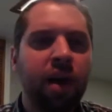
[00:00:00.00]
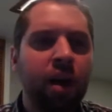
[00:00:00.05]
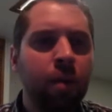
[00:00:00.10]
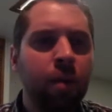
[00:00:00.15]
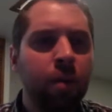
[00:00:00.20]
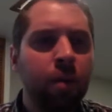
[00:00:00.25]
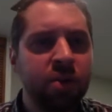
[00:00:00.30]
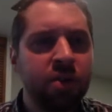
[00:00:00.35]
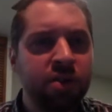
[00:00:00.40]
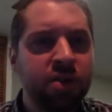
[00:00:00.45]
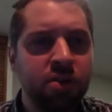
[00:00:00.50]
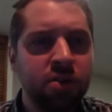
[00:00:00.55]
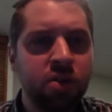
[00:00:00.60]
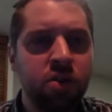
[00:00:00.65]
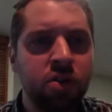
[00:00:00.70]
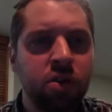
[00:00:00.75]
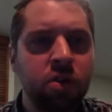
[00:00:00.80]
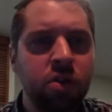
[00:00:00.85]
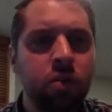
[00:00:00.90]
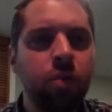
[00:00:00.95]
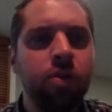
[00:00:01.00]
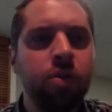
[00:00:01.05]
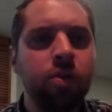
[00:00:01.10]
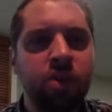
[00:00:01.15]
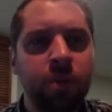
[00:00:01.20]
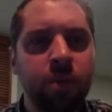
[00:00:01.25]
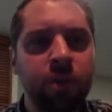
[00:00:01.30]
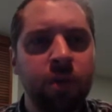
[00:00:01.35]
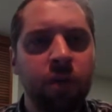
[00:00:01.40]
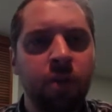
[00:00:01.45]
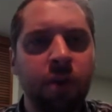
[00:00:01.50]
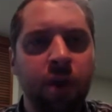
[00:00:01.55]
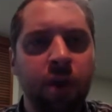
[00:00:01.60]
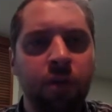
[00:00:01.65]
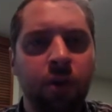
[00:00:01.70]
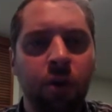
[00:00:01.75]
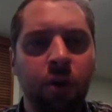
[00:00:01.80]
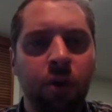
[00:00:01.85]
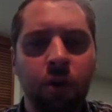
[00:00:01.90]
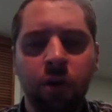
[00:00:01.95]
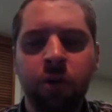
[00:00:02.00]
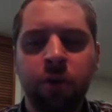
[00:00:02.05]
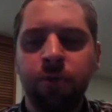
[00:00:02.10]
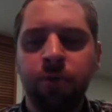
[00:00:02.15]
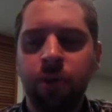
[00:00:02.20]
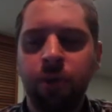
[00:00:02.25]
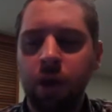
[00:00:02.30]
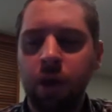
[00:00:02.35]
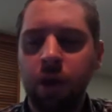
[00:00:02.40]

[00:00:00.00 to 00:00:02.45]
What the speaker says: Enterprise Institute, which some of you may have heard of,